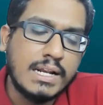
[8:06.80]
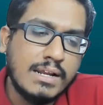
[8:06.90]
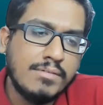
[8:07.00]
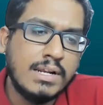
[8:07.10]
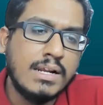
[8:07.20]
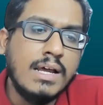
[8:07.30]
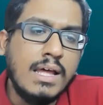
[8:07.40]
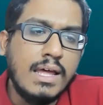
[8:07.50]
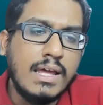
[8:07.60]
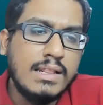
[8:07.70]
level.
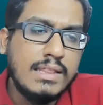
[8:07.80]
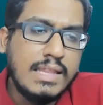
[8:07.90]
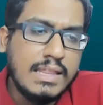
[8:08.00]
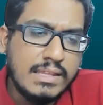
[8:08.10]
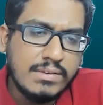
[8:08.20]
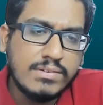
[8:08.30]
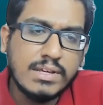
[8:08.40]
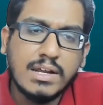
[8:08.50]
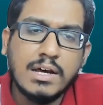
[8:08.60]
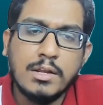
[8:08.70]
In this
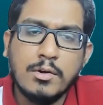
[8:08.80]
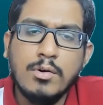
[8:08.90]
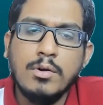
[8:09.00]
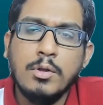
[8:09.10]
scenario,